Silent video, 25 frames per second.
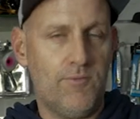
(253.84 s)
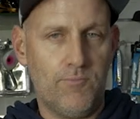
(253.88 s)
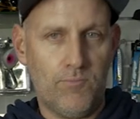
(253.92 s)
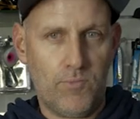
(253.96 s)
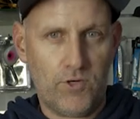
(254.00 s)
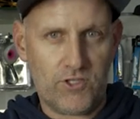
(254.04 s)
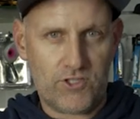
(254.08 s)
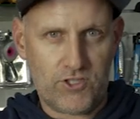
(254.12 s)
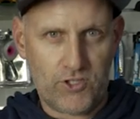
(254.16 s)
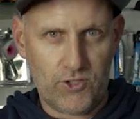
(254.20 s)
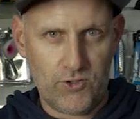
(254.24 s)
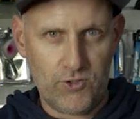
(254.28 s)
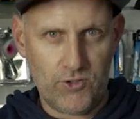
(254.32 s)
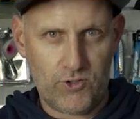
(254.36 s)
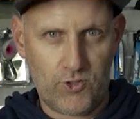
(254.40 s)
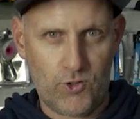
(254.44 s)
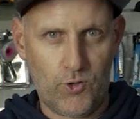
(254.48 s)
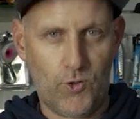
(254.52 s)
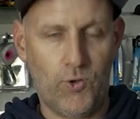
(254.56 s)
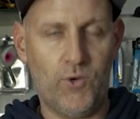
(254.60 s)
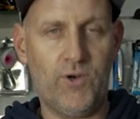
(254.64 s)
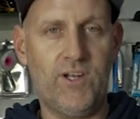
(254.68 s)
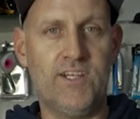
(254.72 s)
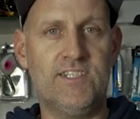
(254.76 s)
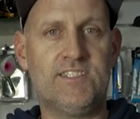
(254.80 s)
my 2
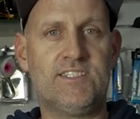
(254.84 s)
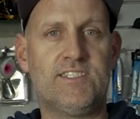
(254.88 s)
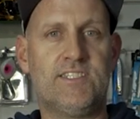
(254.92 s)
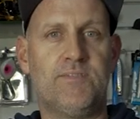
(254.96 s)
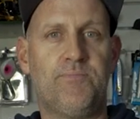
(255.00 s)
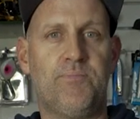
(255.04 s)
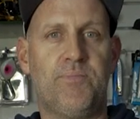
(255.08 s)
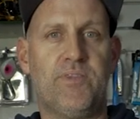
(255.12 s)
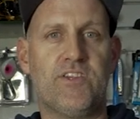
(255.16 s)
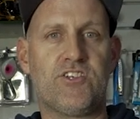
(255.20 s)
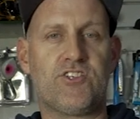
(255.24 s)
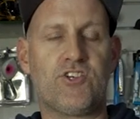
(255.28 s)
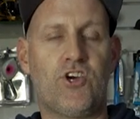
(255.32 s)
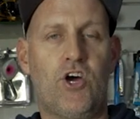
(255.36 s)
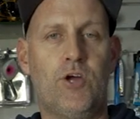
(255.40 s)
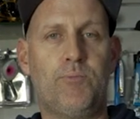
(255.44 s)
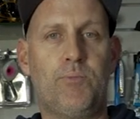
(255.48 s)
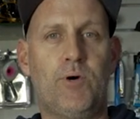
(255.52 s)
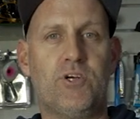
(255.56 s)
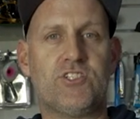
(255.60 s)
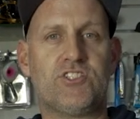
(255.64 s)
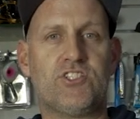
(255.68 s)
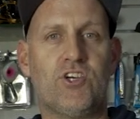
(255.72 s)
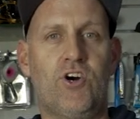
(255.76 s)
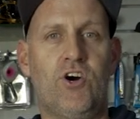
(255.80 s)
corners side
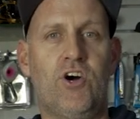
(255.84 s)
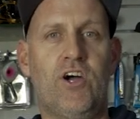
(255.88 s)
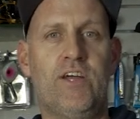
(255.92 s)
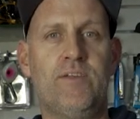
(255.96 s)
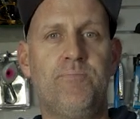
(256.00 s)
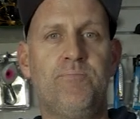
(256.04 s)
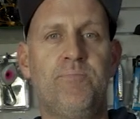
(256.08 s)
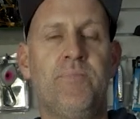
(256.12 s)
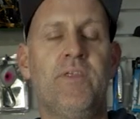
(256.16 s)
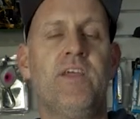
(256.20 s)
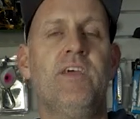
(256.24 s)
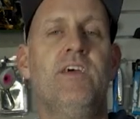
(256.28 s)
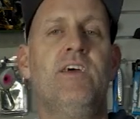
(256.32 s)
by side.